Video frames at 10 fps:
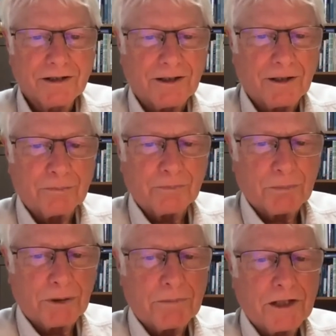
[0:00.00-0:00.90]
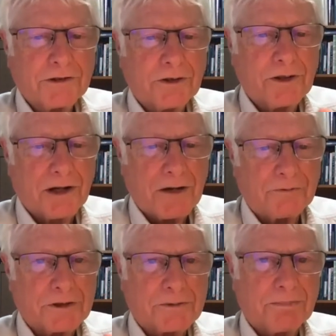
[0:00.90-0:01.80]
Um, but make sure your
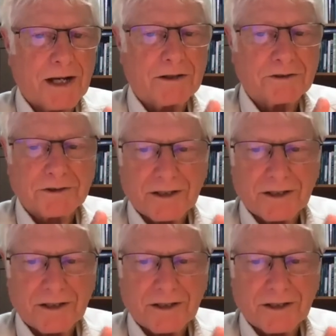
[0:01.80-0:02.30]
outfit is balanced.